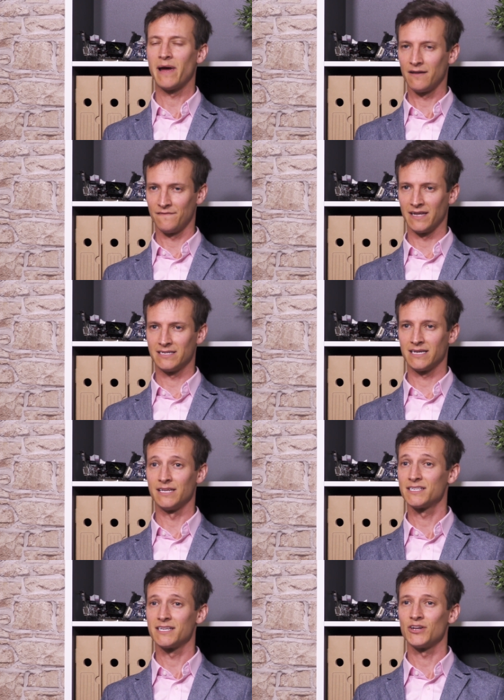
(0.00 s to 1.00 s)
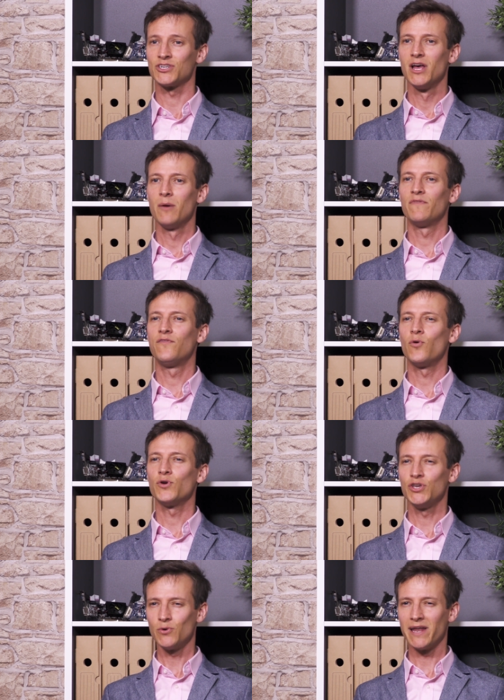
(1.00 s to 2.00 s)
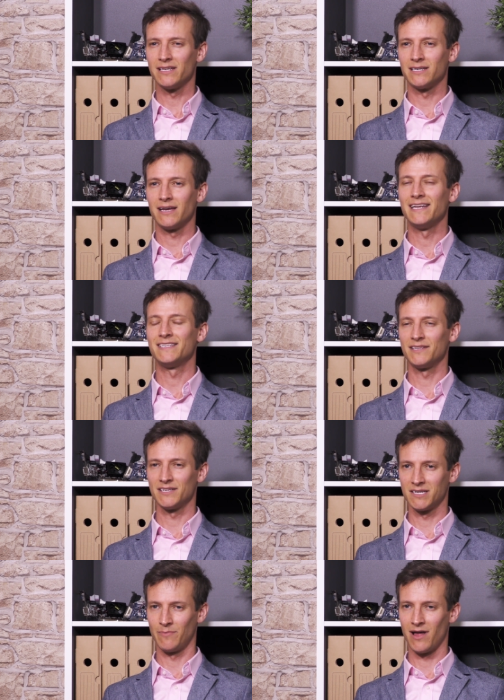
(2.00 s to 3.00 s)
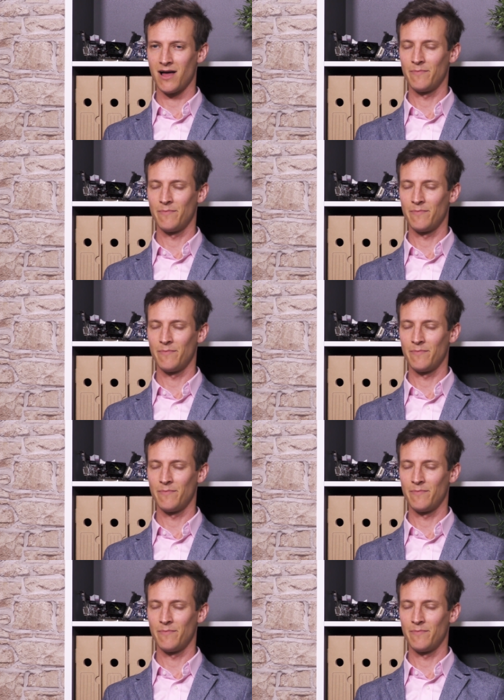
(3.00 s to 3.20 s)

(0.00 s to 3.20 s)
benefits, and such before you enter into the supplier